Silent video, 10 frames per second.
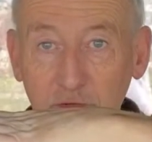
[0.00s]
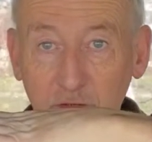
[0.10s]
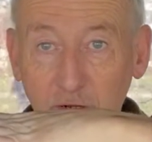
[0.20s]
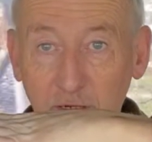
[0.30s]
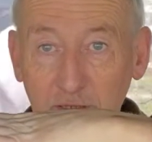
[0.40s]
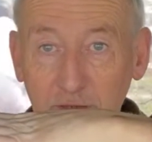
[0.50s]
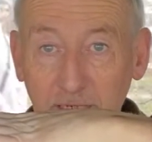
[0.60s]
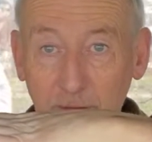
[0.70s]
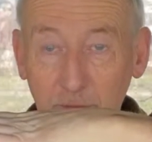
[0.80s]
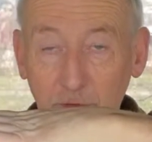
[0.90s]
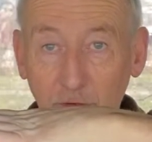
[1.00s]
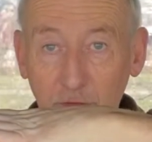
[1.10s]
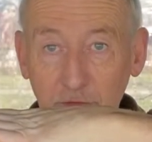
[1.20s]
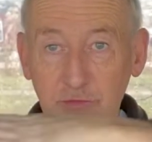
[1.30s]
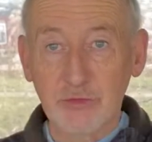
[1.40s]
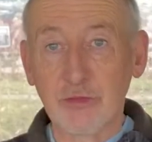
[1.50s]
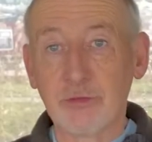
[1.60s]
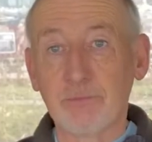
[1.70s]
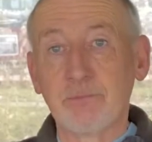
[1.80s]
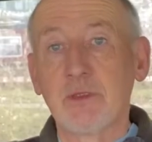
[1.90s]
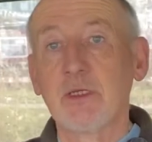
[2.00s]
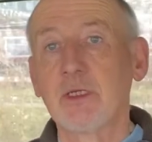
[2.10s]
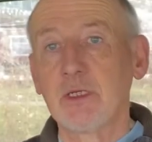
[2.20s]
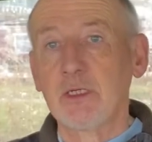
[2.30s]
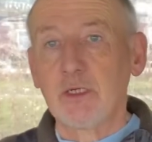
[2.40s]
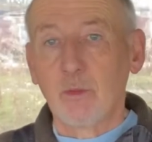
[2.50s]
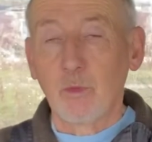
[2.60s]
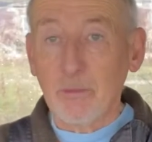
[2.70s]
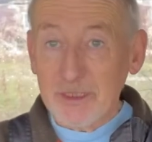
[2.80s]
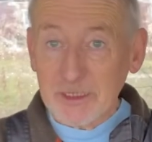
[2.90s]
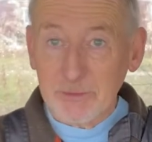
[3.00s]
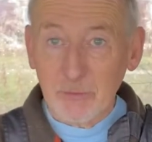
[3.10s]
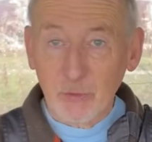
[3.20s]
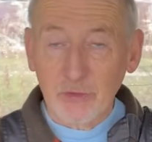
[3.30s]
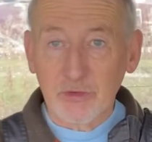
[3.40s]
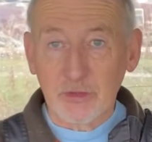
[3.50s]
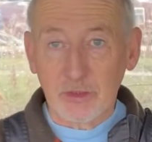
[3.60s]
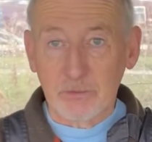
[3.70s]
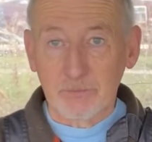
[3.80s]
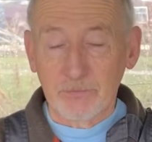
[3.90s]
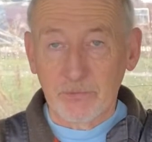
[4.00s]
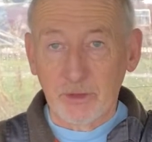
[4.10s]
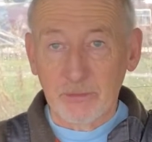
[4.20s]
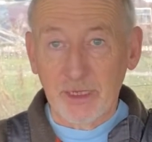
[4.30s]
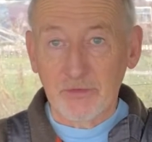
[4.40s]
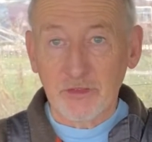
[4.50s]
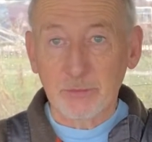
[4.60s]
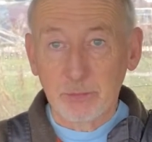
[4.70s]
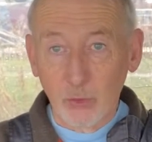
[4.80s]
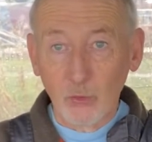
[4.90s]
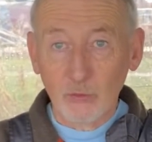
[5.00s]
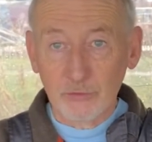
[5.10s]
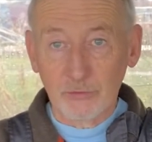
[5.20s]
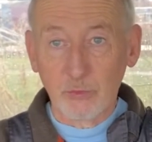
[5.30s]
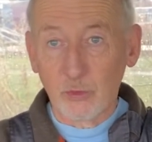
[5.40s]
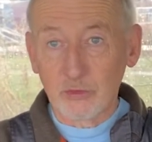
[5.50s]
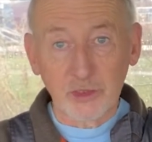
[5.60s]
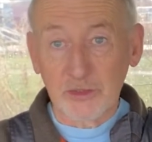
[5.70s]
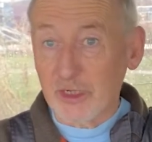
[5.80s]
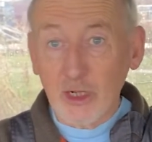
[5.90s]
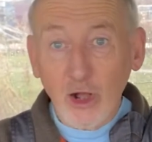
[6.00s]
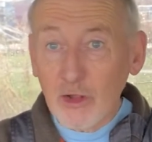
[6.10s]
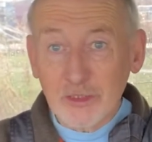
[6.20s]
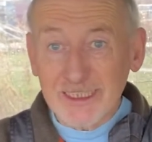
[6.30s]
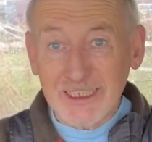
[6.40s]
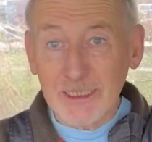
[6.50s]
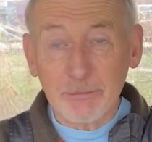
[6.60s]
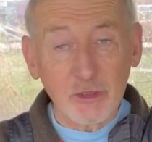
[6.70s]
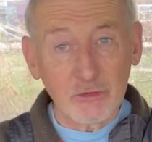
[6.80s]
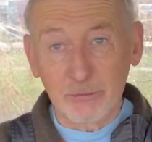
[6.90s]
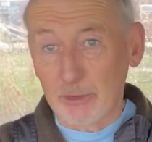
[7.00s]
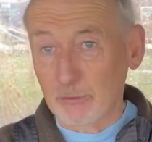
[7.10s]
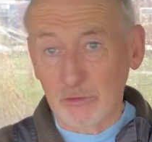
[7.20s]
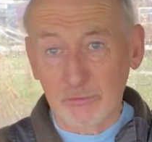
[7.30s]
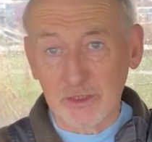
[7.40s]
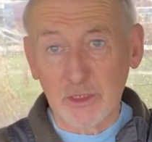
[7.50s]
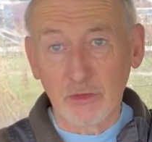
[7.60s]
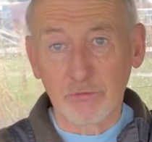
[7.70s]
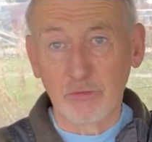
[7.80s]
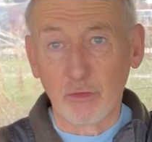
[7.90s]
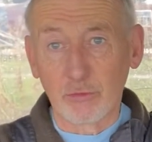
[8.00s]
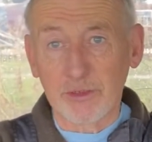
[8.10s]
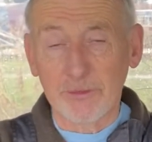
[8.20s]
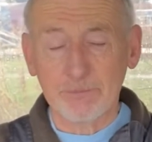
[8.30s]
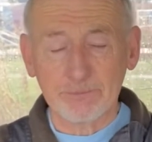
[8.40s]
slightly down on the stern. What makes me wonder about these pools of water that I can't see because the boat's obviously got a floor in it,